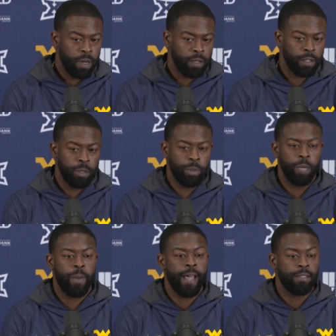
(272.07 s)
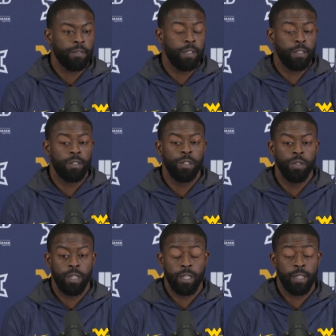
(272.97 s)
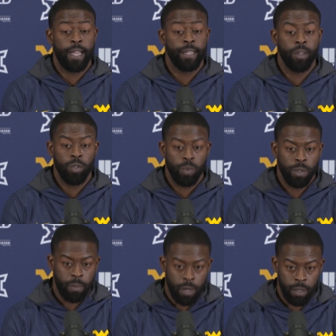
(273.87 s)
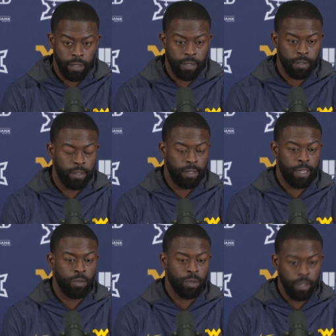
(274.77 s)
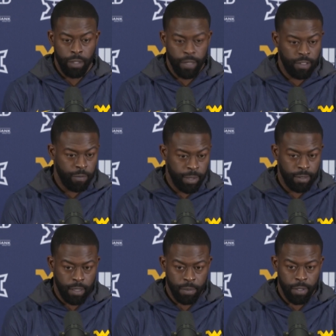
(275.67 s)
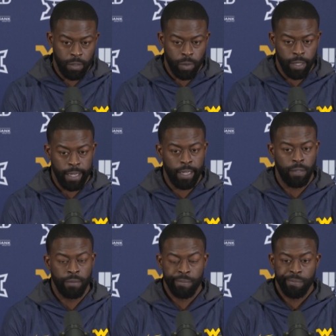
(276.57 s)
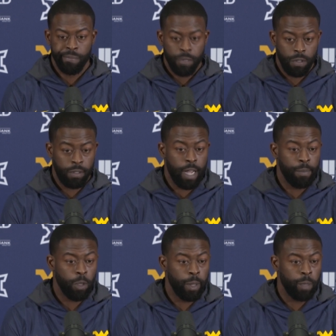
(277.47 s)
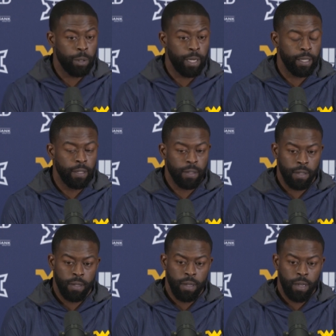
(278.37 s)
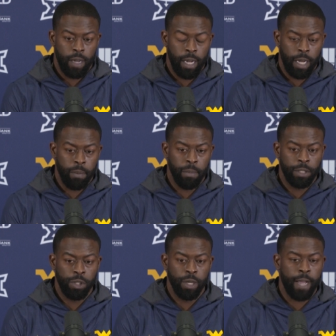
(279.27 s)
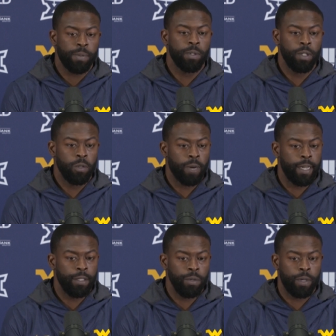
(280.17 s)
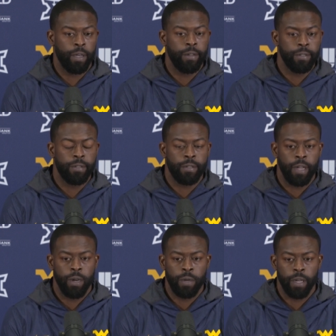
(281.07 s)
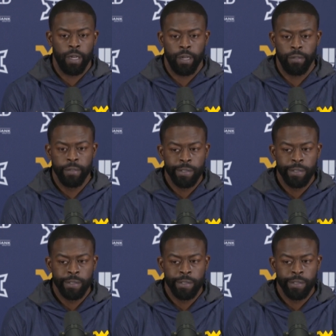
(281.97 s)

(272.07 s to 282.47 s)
I think you play passively until you can diagnose where the ball is, and then that's where the aggressive piece comes in, where now it's just time to go make a play. But you're absolutely right. You can't just say, okay,